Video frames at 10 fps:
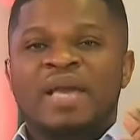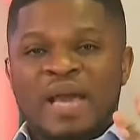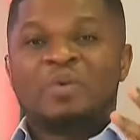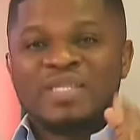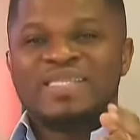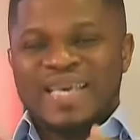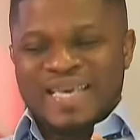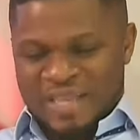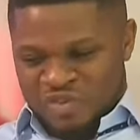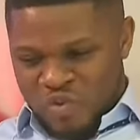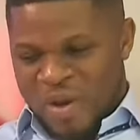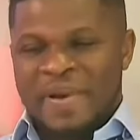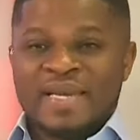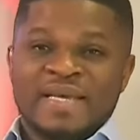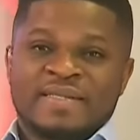I was set yet to
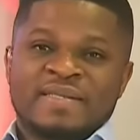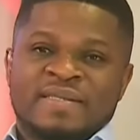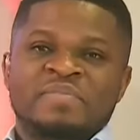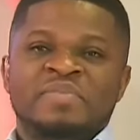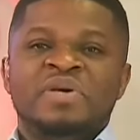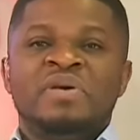abandon system